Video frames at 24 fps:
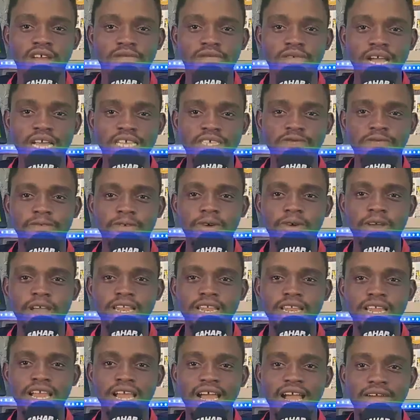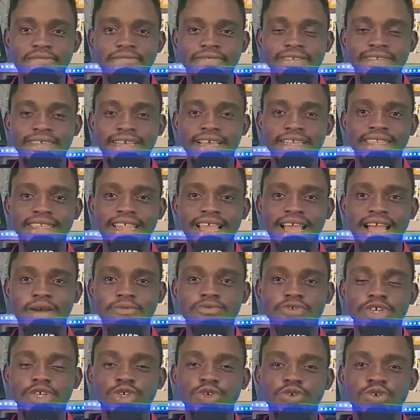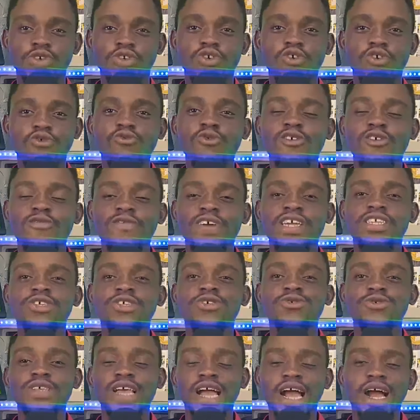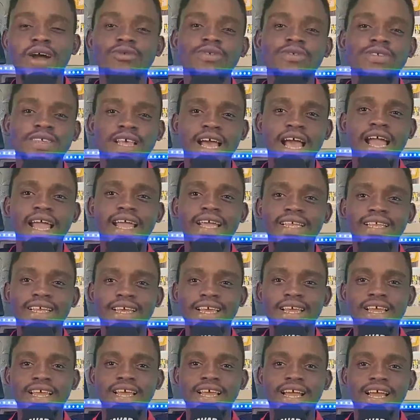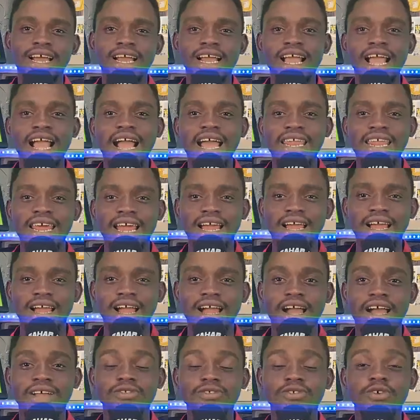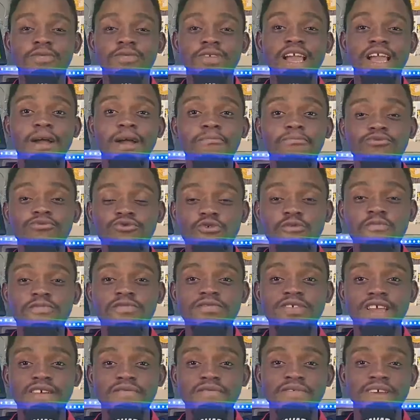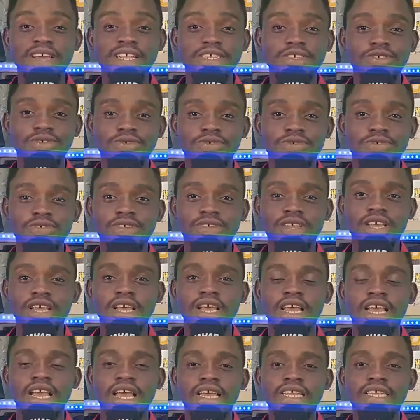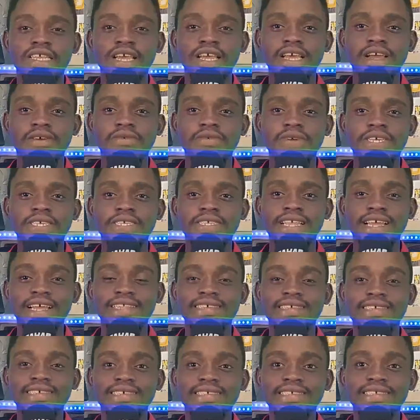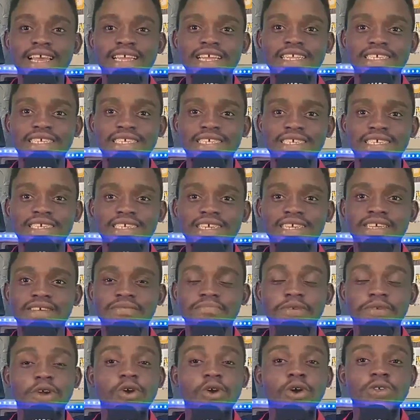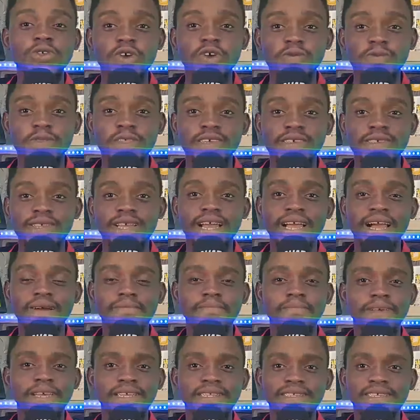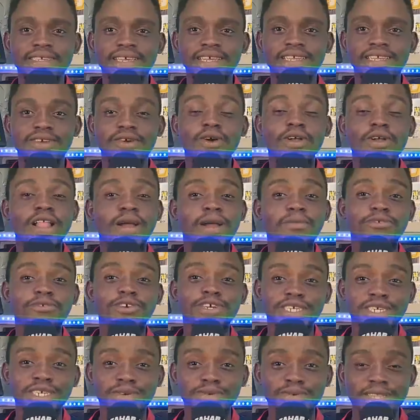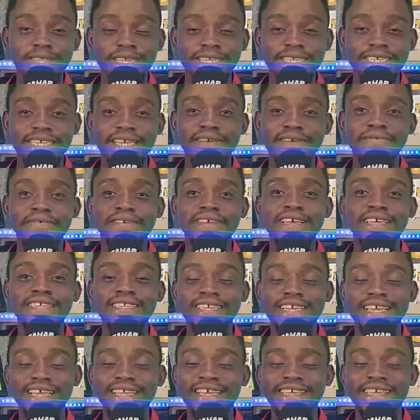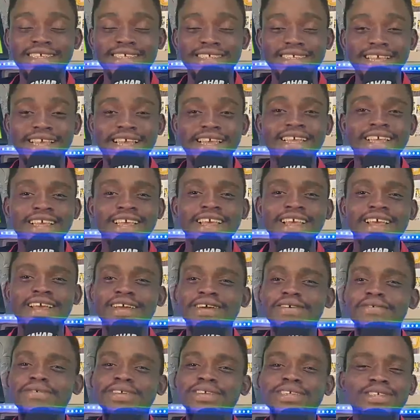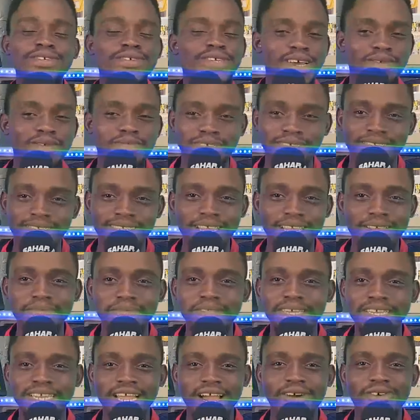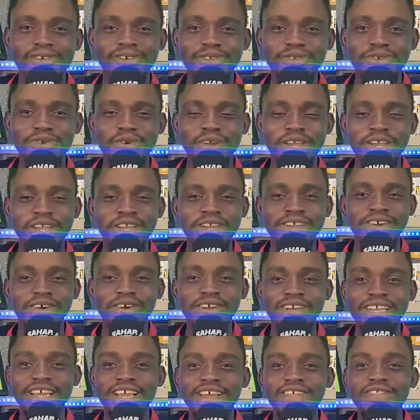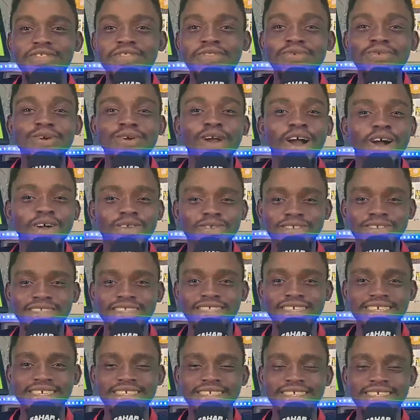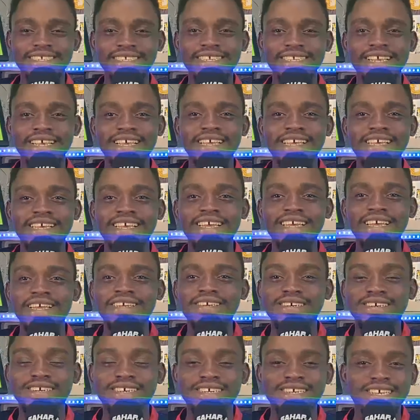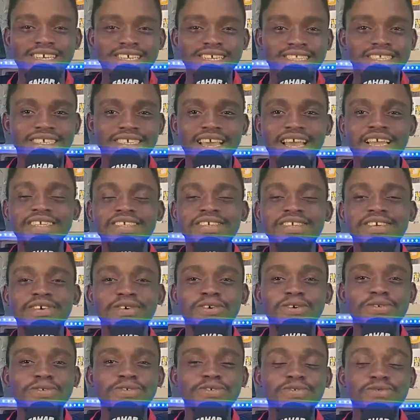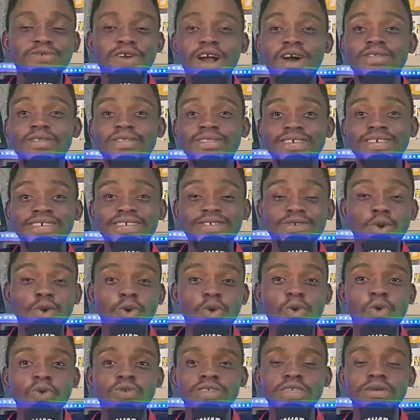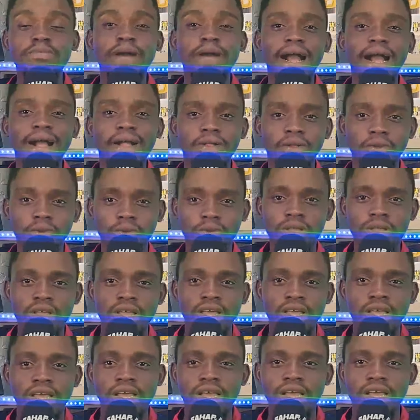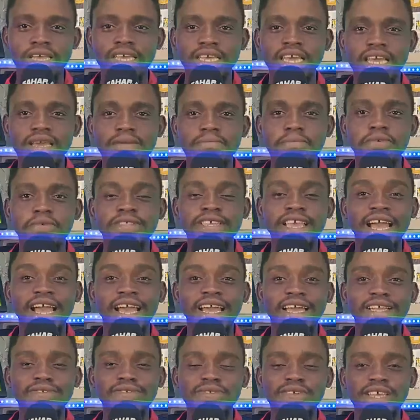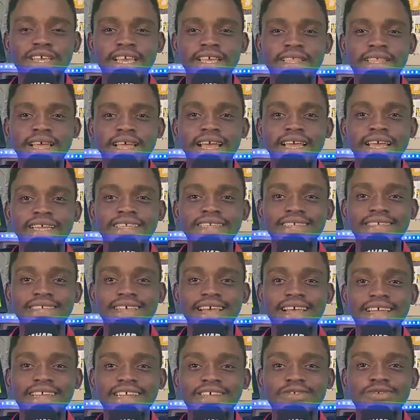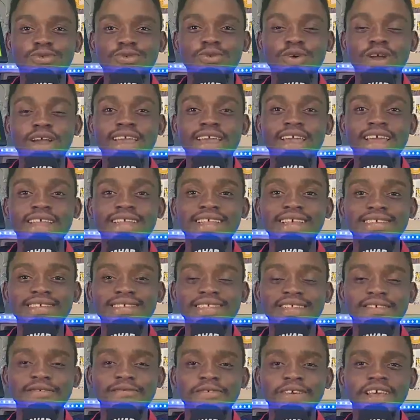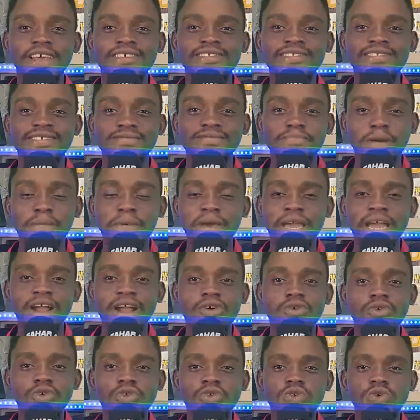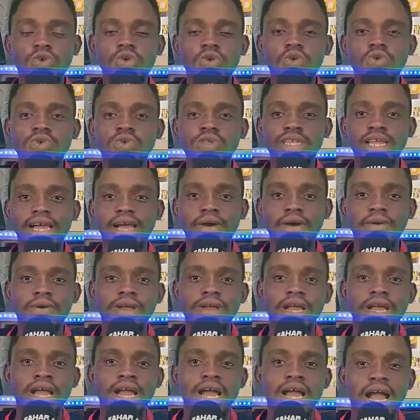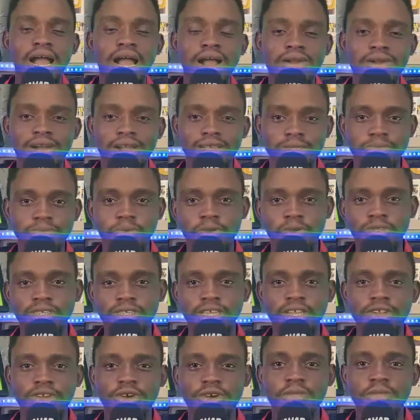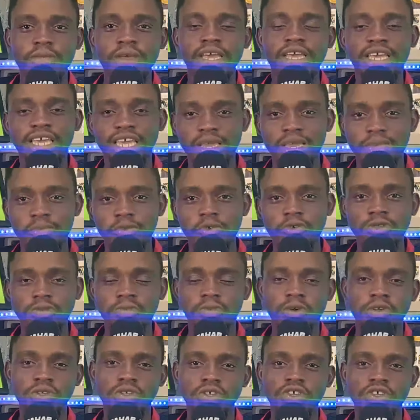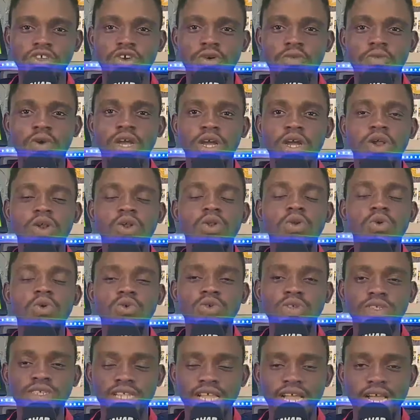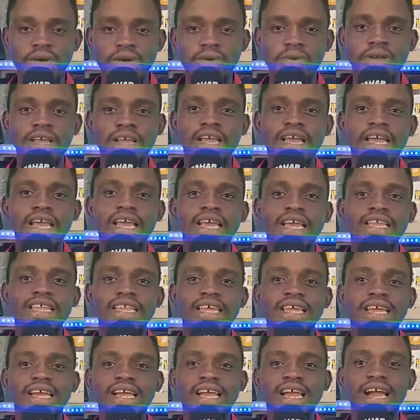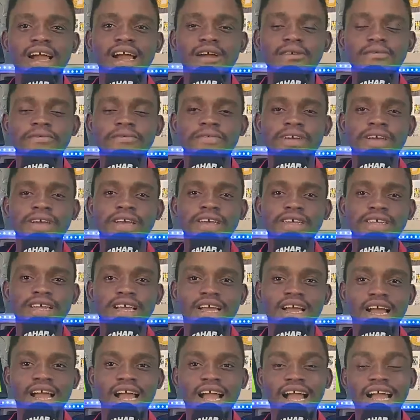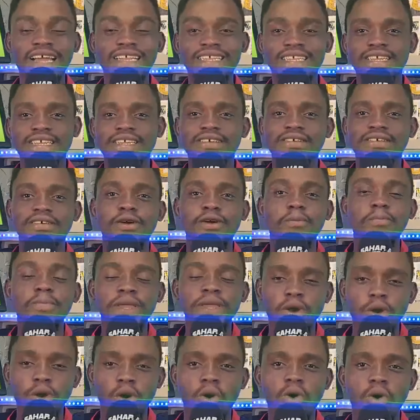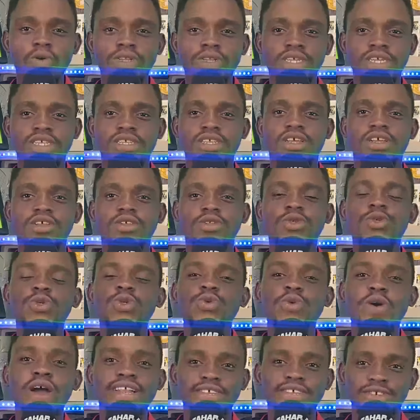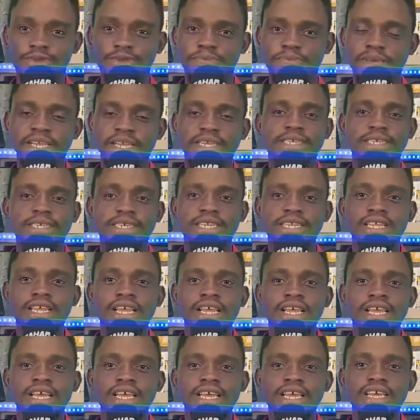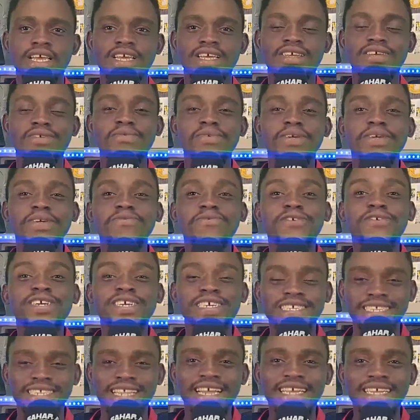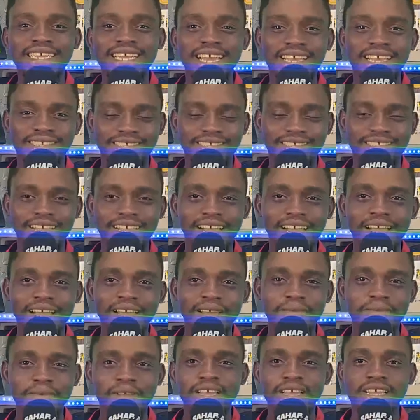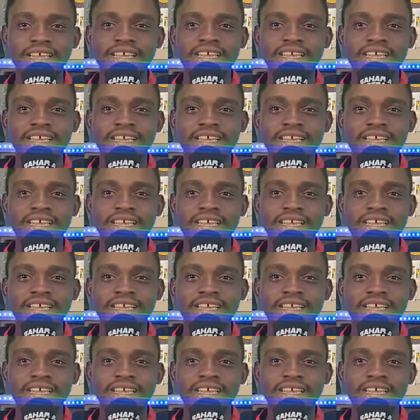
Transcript: Fast forward, the said that we should look for venues outside uh, Ghana out of the approved uh, venues and uh, we started the search because of this, the government and collaboration with the GFA and the NSA, which should have been something that was going on throughout this uh, eh, year eh, tenure, throughout this whole debacle, uh, came put their heads together and decided to work earnestly. First, Baba Yara was closed down. Accra Sports Stadium and Cape Coast Sports Stadium were closed down, and uh, CAF uh, had been called in to do an inspection. Uh, we raced against time.